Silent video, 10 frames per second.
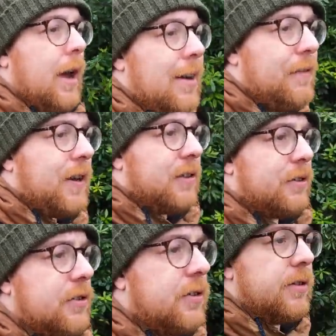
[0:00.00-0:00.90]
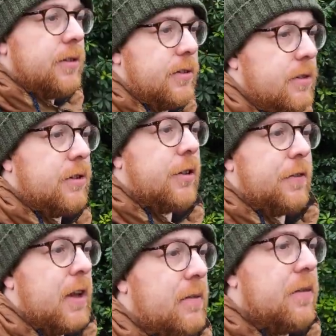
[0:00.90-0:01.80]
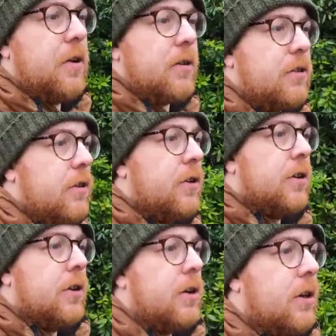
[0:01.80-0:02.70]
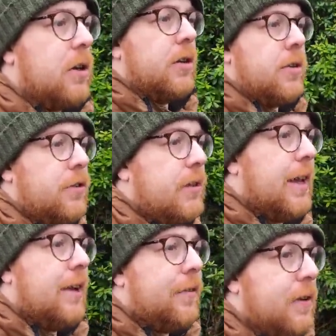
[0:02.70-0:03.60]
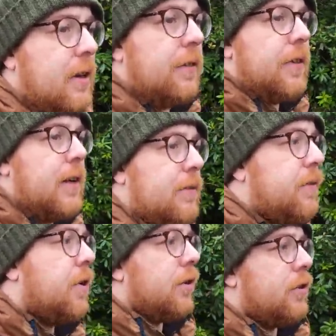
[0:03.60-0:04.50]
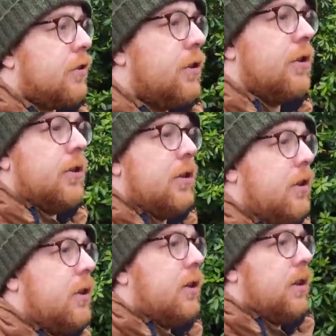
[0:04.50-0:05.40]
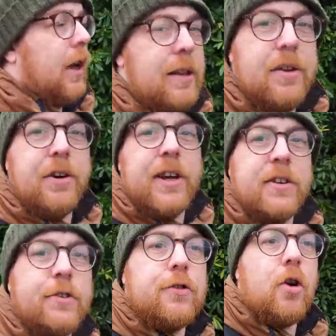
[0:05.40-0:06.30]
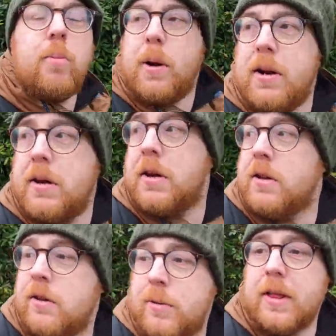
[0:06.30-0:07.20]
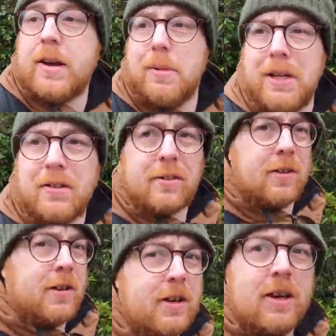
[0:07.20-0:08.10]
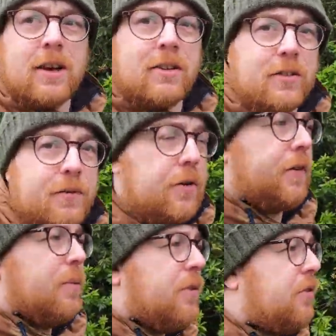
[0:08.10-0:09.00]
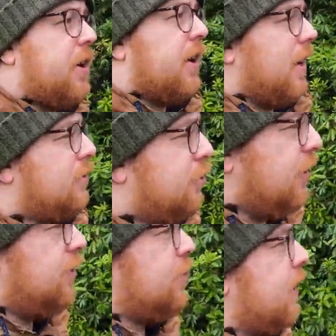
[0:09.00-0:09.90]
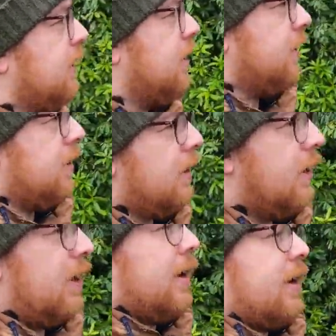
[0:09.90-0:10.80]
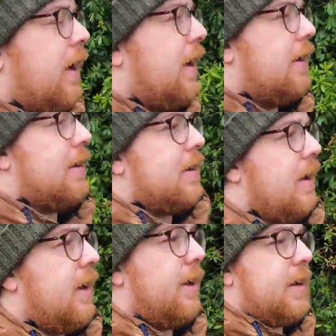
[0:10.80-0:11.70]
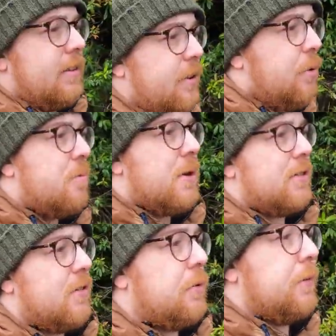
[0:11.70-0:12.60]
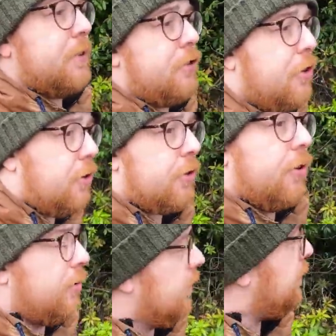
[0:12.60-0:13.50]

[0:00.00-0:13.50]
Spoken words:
I think there's a flying fox. There's definitely a flying fox. And the rain is stopping. You know what that means? Because I've not found a tree swing, I get to reward myself with a shot on